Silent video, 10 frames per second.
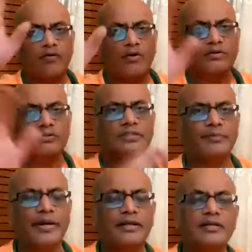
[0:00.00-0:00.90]
cross is
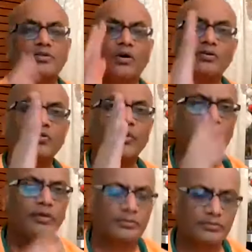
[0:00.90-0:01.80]
made is also a
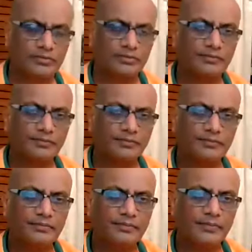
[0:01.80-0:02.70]
cross.
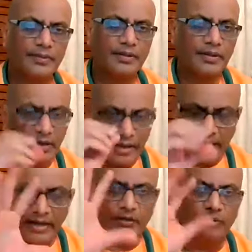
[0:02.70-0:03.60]

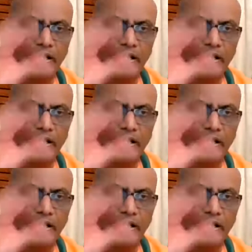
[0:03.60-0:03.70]
Again, you